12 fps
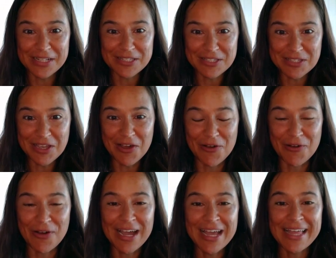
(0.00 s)
So,
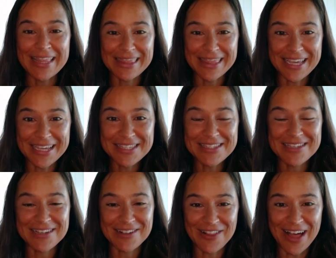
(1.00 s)
this
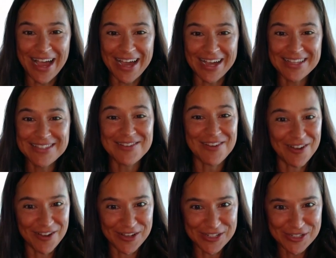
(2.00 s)
class
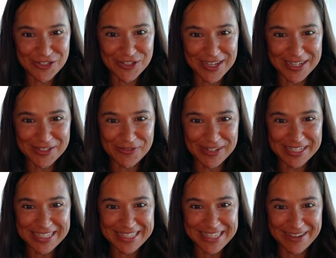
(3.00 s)
on July
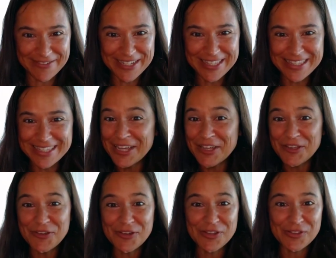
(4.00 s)
27th,
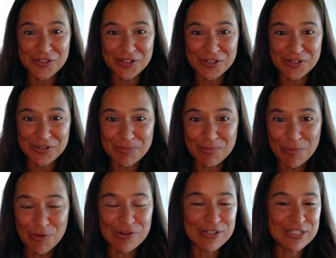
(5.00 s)
you can learn
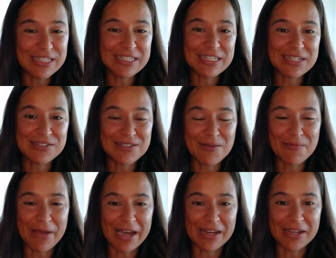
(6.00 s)
more details
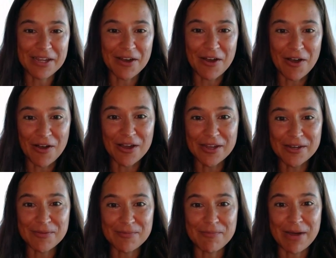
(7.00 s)
about it on
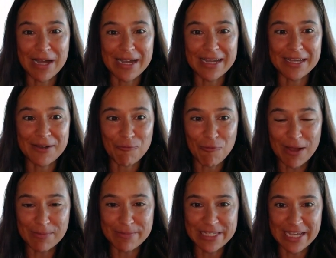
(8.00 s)
my
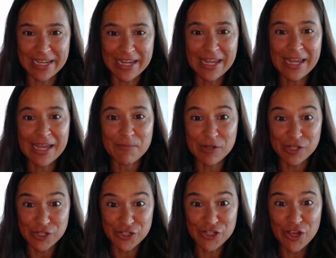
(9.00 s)
website. I'm going to
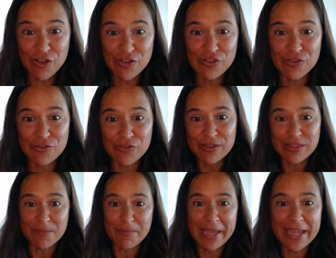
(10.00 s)
show you
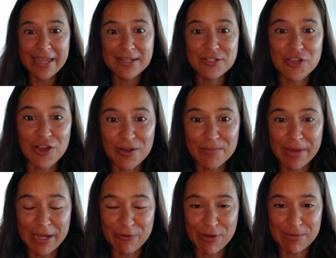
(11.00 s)
the page on
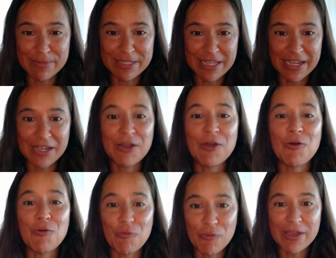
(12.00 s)
my website
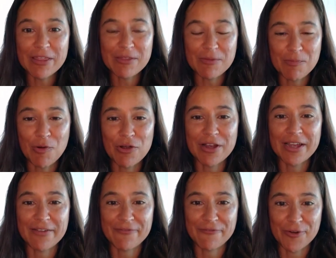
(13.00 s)
with more
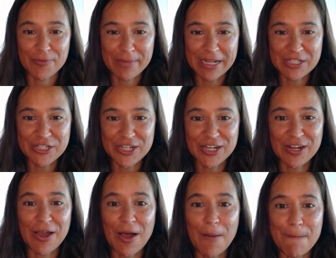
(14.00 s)
information
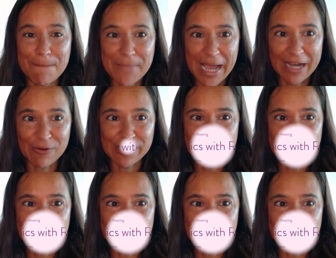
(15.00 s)
about